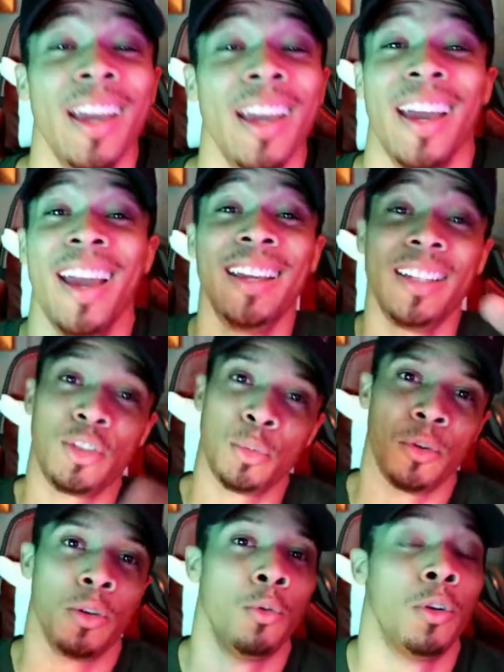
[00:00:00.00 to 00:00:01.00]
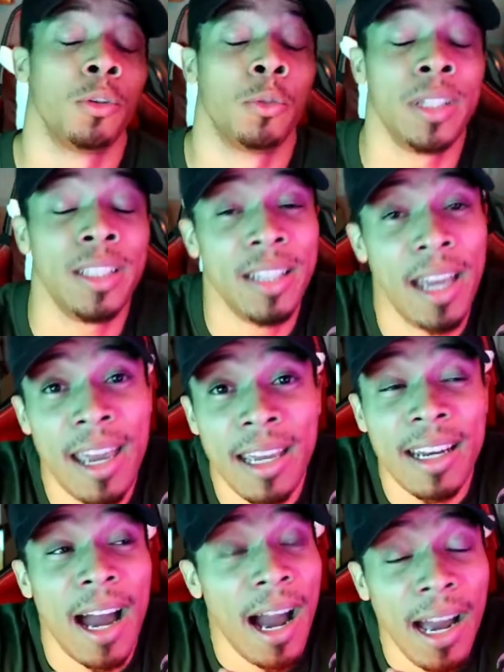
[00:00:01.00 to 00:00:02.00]
Hey, it's your boy Warwind, and
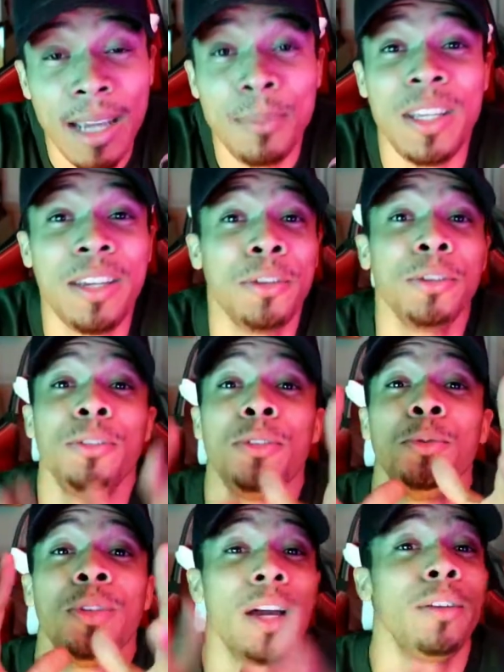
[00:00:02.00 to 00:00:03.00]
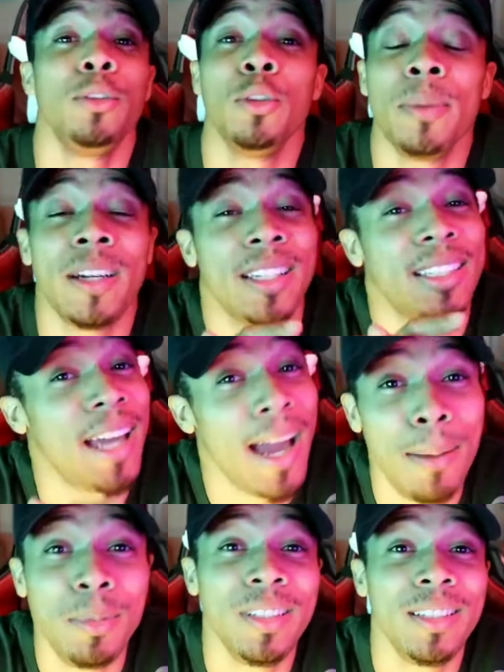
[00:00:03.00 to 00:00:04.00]
I'm here to tell you about a
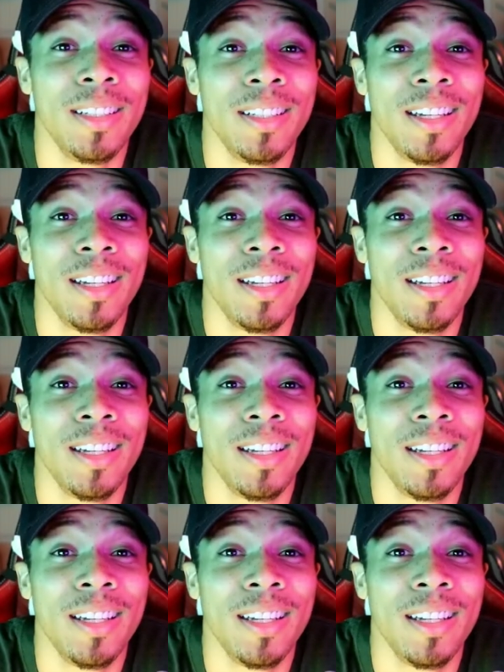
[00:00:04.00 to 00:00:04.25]
tablet